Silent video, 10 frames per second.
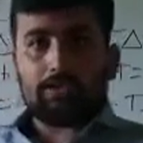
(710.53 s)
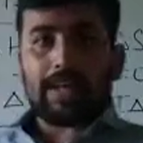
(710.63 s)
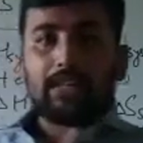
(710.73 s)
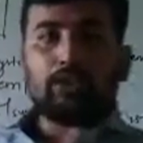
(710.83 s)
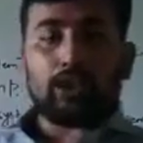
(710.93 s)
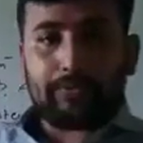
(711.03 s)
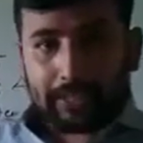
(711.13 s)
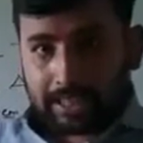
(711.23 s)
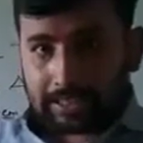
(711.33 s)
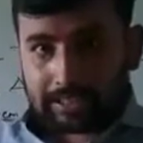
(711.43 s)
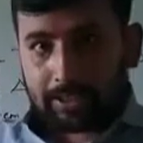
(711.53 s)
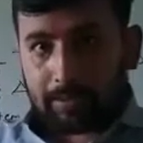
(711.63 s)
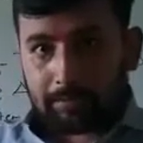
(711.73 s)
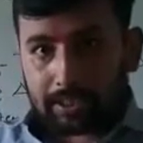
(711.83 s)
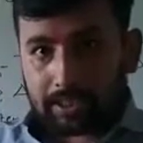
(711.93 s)
value of S,
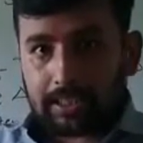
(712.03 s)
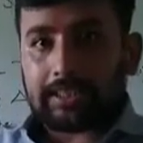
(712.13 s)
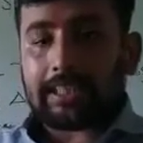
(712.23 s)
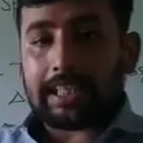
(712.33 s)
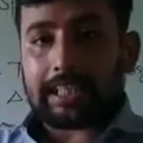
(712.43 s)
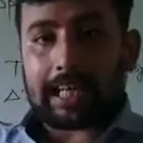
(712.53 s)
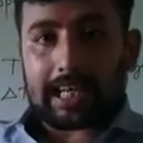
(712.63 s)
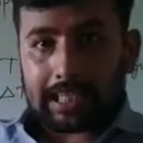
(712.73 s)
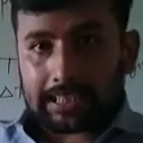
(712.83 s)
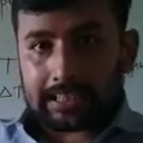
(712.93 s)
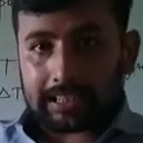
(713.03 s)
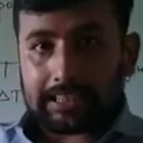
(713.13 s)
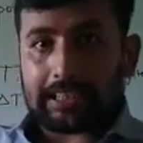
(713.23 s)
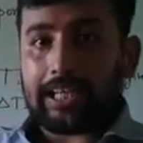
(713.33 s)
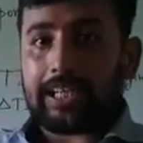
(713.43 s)
remember delta S
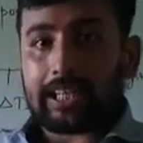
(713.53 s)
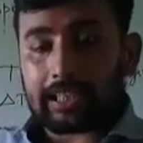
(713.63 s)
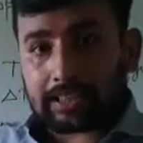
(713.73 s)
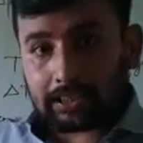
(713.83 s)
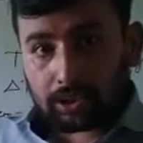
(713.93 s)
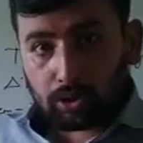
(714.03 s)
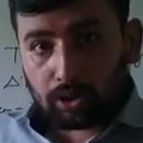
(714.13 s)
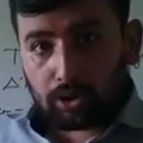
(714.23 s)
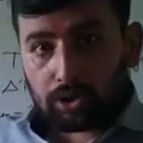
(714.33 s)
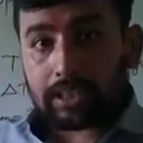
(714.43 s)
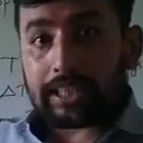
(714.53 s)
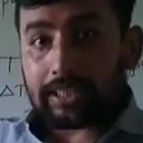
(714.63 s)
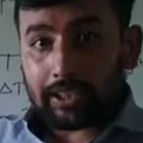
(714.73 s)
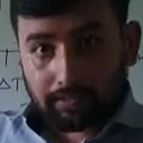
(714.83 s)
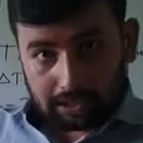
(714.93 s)
is greater than 0
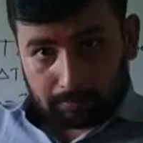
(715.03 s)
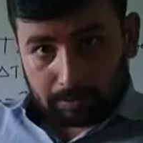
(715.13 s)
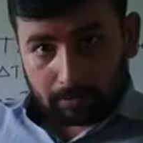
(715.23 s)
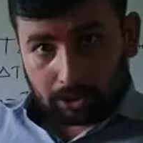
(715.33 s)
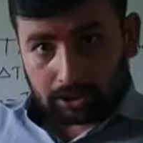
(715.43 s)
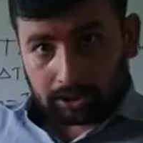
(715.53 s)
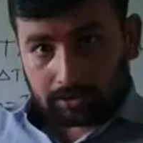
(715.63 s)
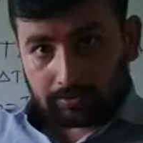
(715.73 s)
in reversible process,